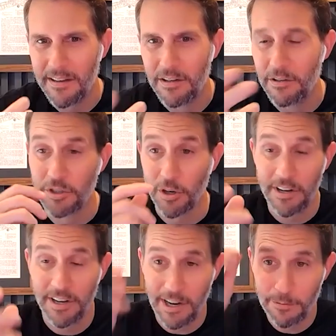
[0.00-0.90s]
Uh,
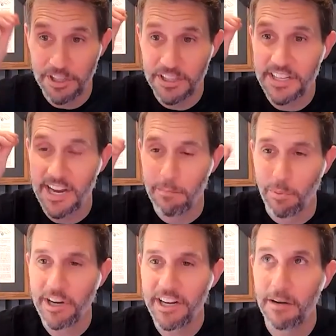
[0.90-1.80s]
sorry, I was going to say I
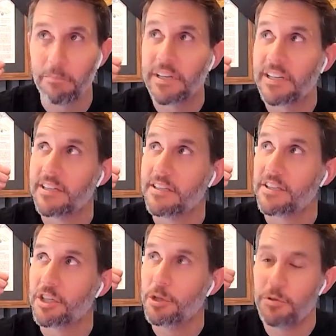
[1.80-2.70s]
bring it up
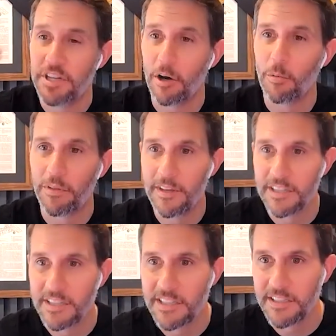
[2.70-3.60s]
because you dealt with
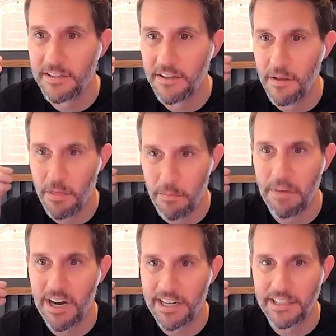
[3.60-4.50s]
this the the
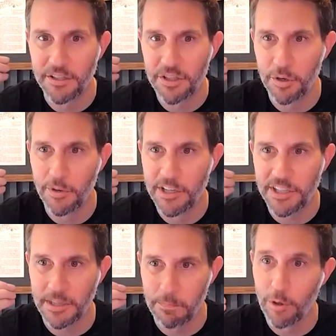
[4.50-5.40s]
mind so
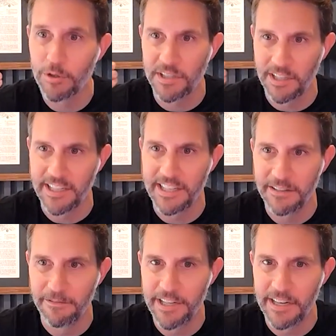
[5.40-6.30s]
much, like personally
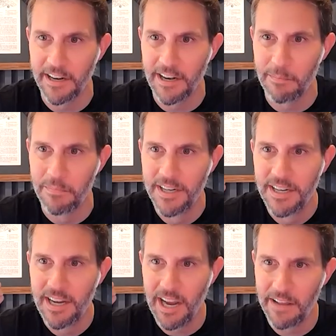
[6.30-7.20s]
in Vietnam,
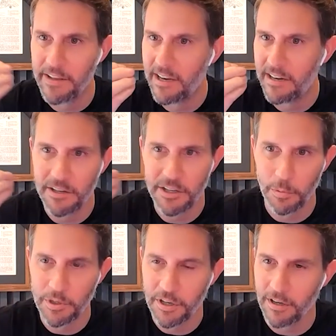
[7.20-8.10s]
and then you
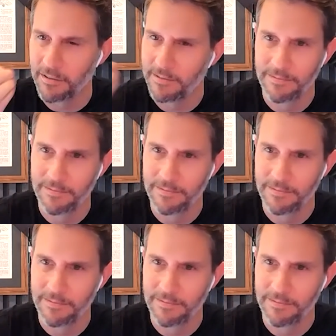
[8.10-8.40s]
know we talked.